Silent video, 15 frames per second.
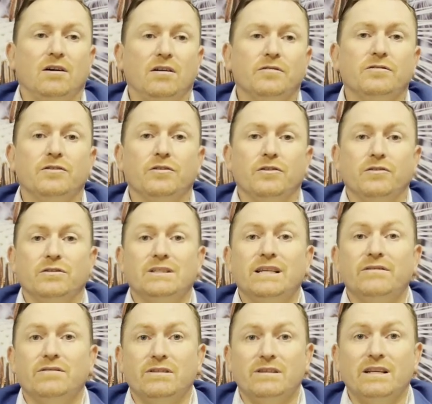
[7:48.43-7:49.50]
after her
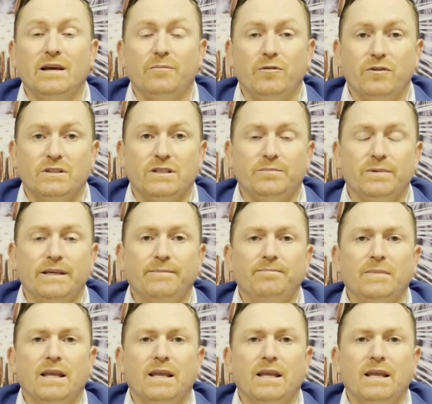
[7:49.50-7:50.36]
seventh laparoscopy.